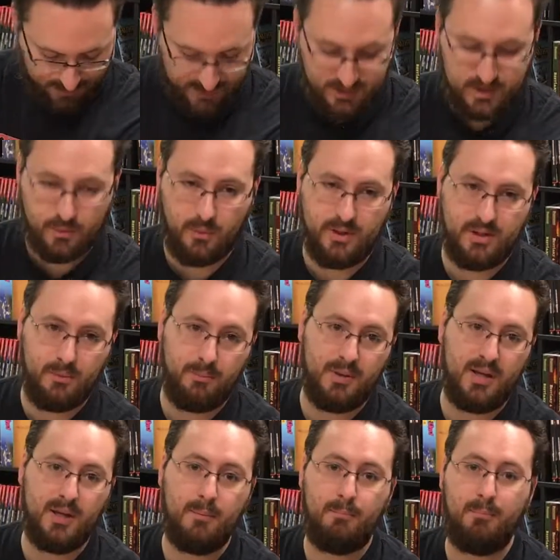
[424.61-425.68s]
that's going to
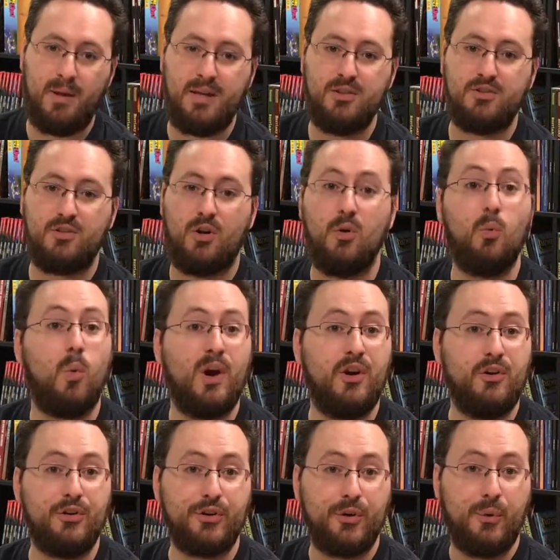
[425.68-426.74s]
be based on where
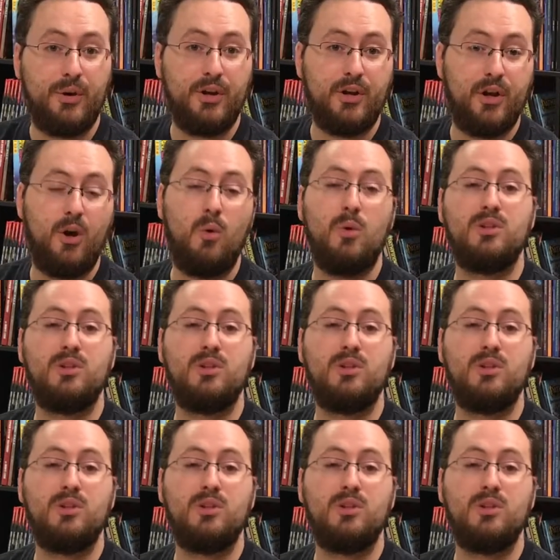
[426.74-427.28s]
you're going to go,